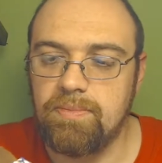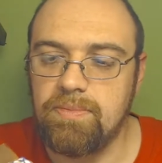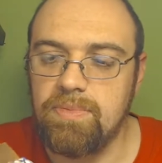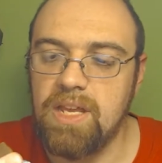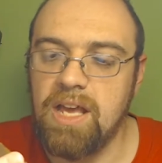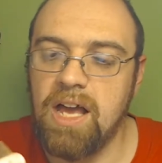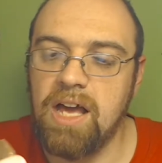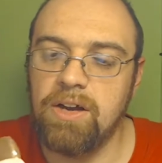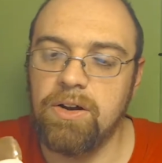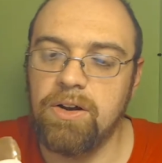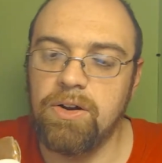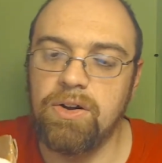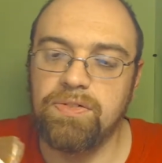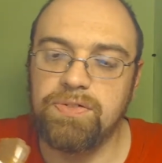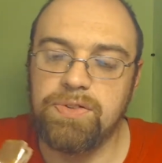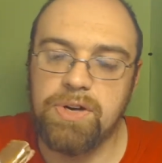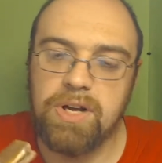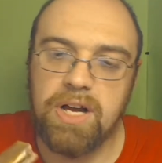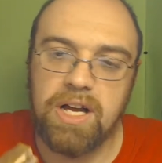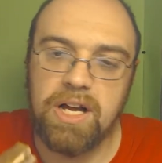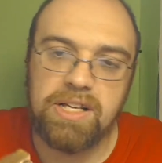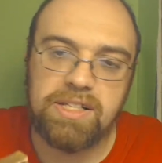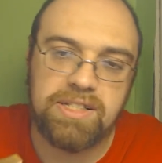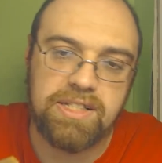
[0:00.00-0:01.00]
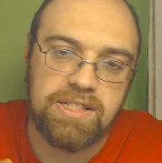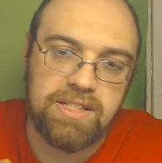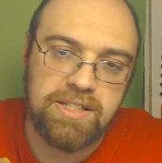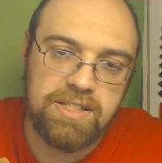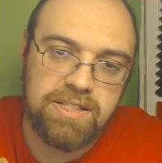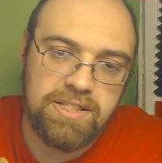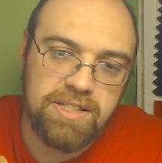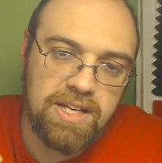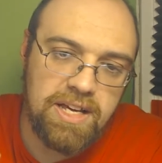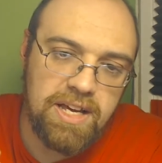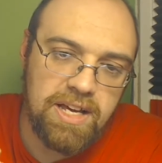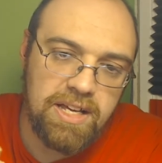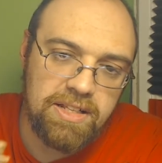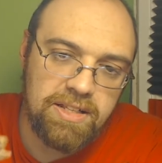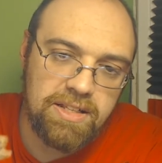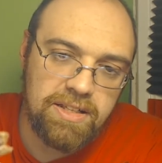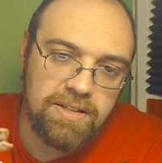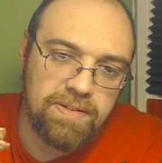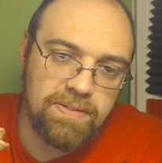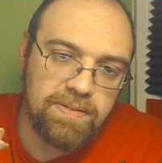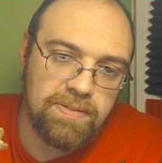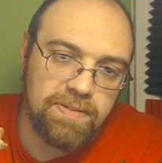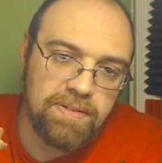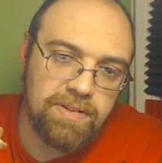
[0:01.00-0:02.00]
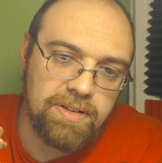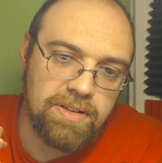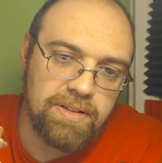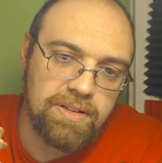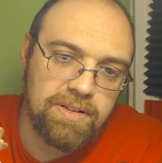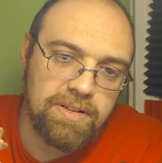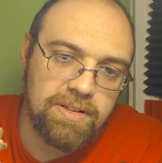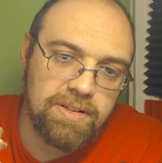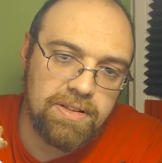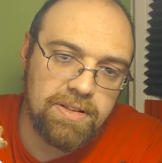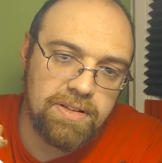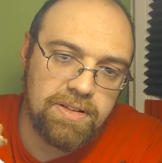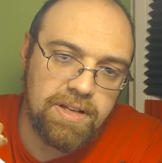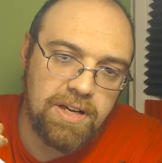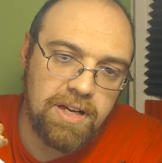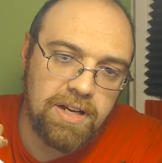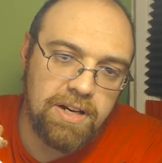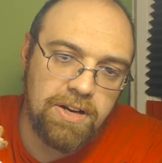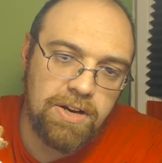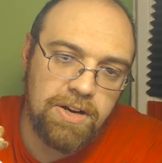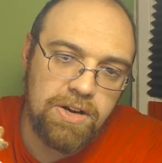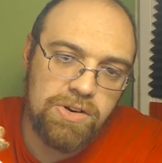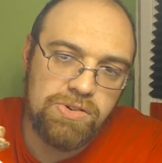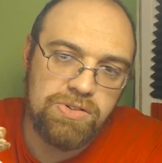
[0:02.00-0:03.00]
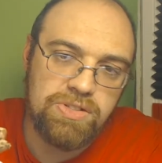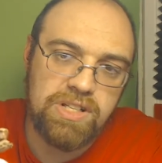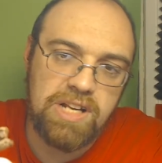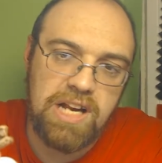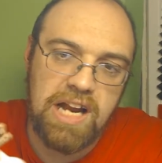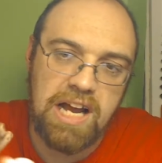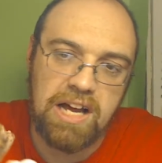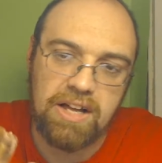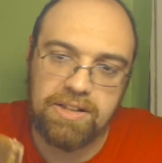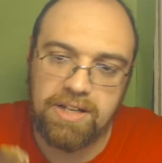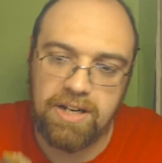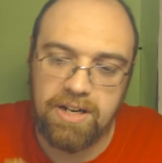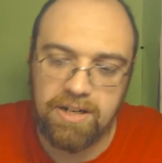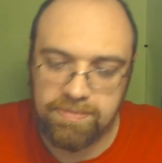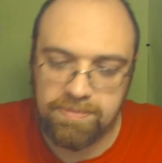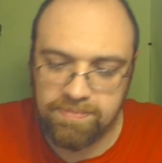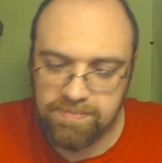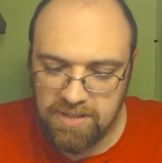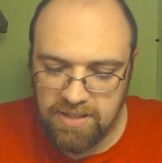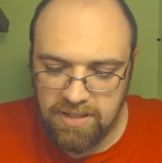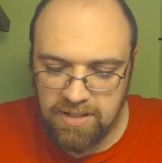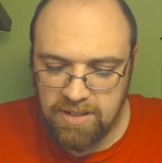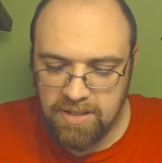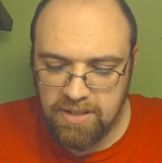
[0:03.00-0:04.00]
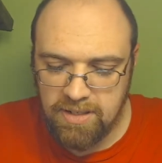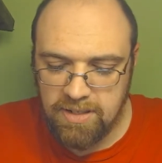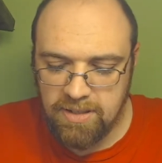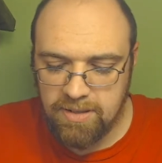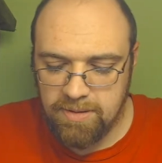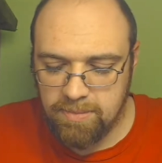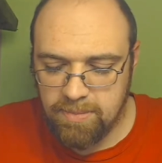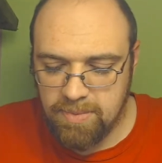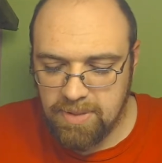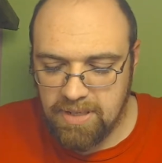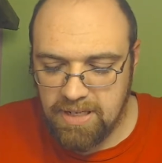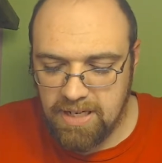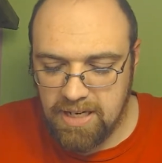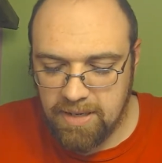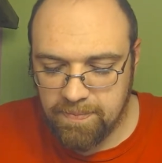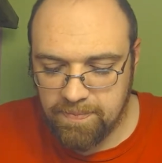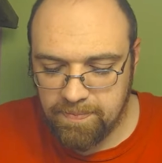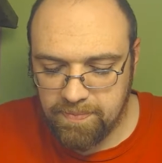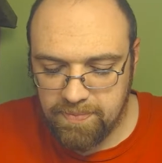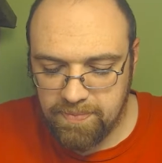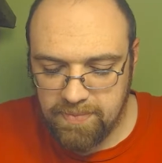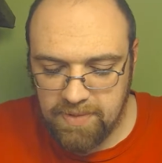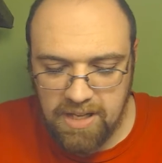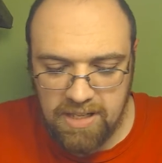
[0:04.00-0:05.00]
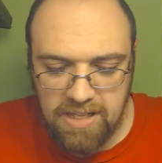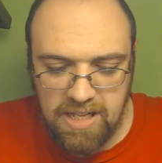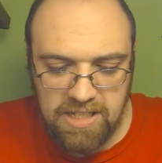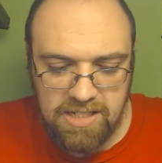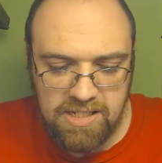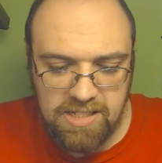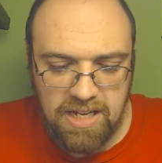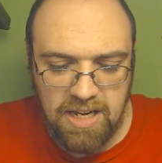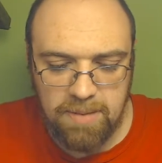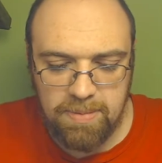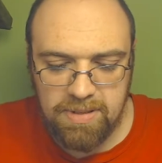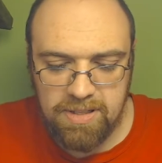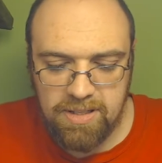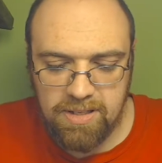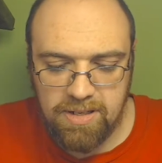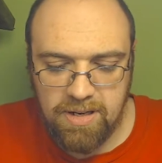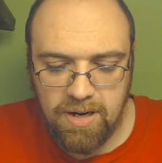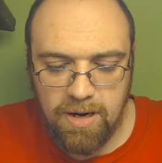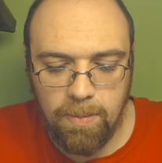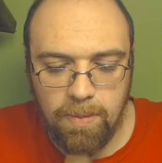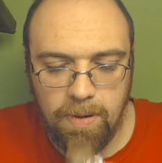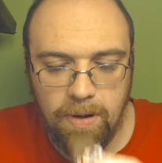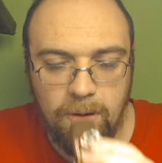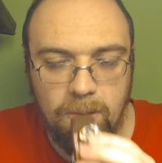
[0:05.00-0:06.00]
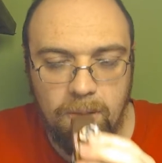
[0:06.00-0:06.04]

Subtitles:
I don't know if you guys can see it kind of oozing out there. But, yeah, that's got to be the caramel.